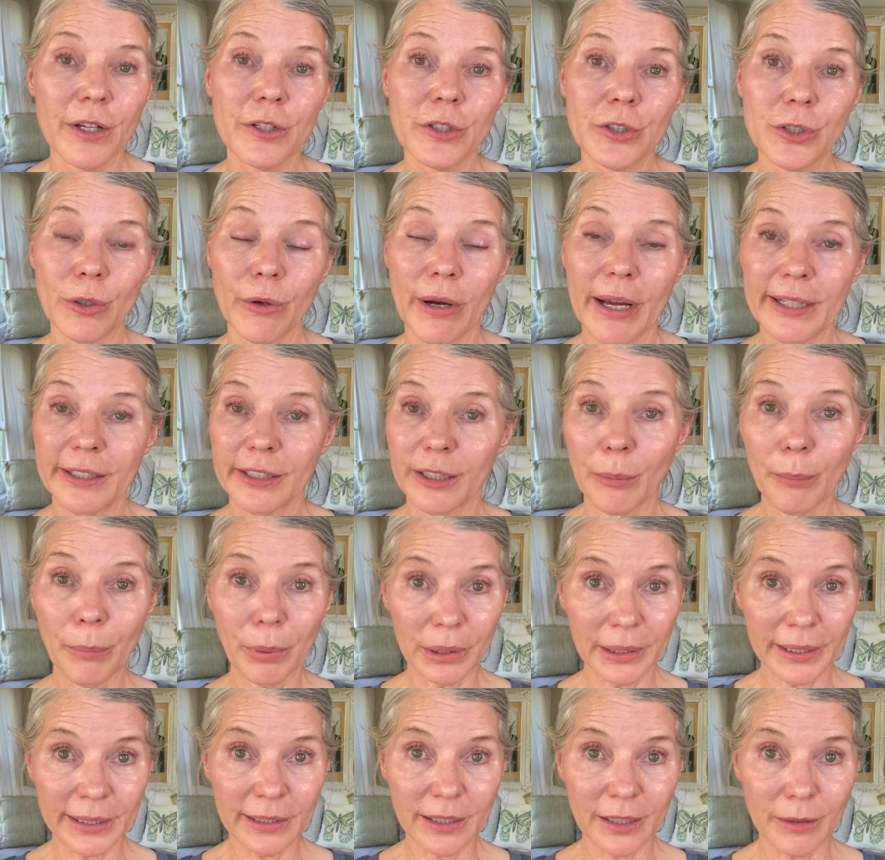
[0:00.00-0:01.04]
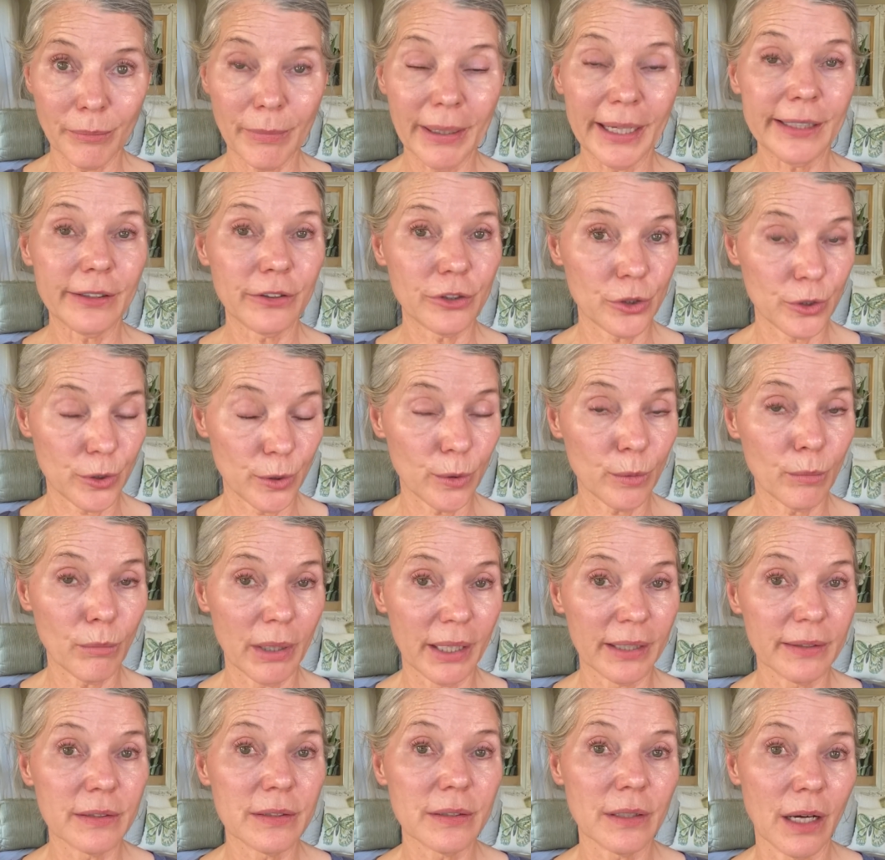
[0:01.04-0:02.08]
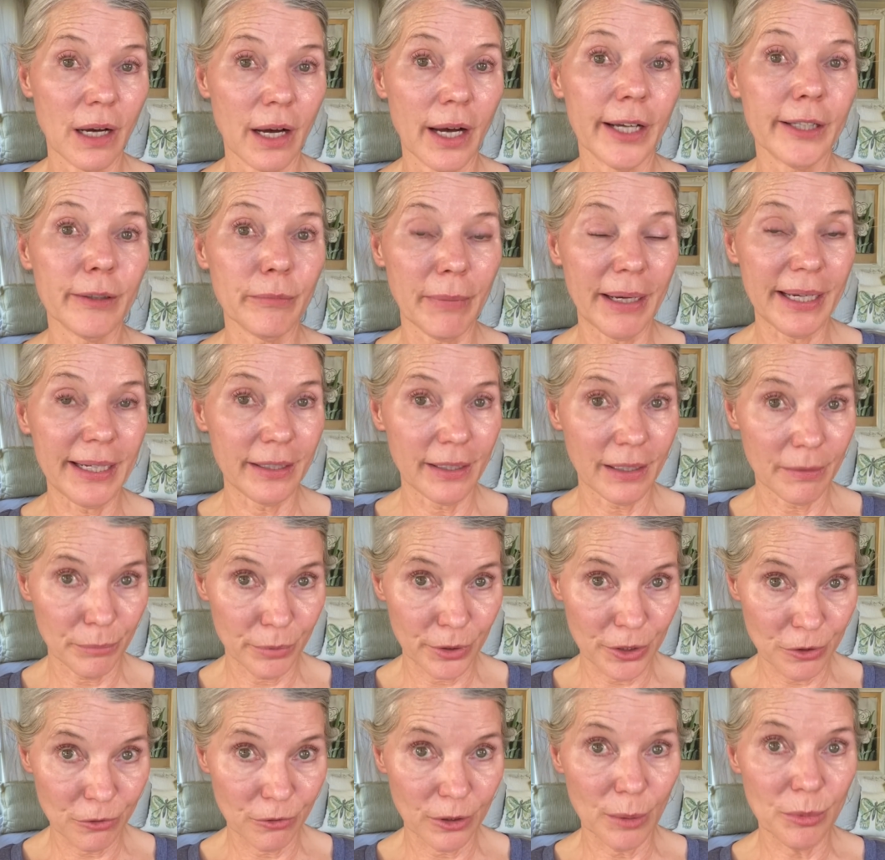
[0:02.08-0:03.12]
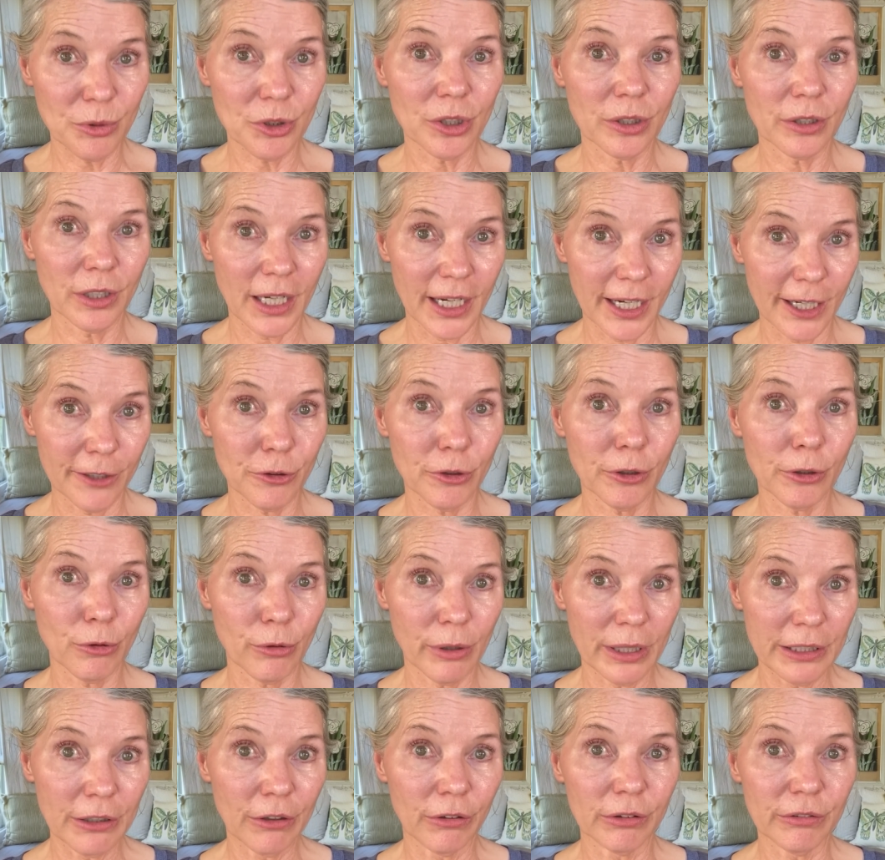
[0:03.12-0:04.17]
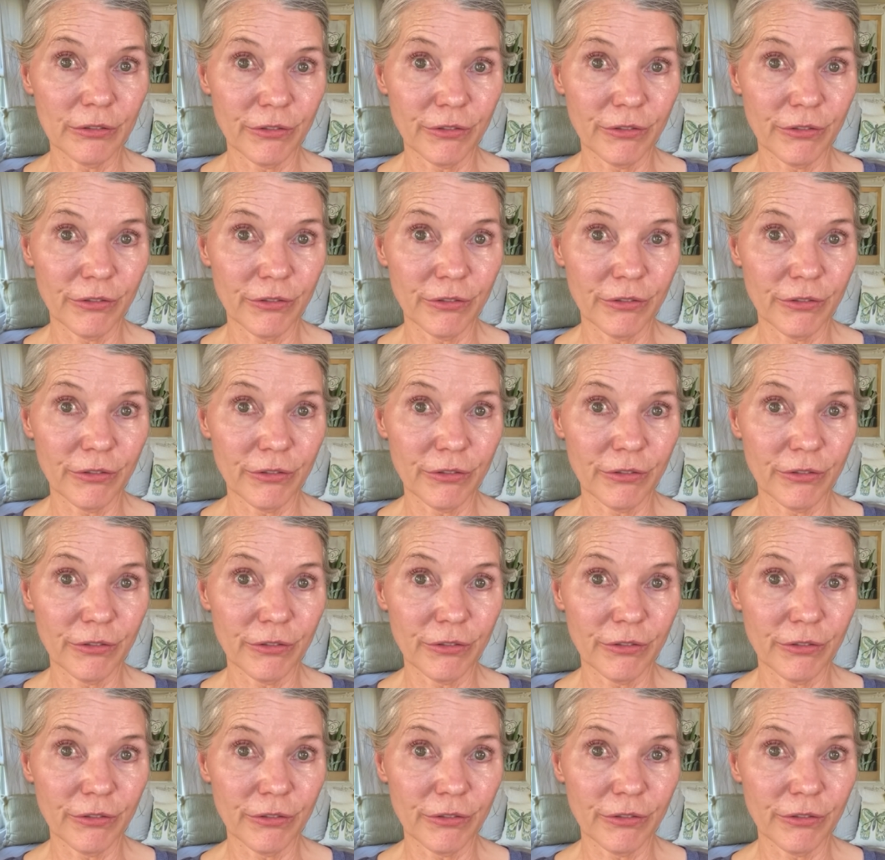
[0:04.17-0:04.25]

So I completed my 2 months on my prescription hydroquinone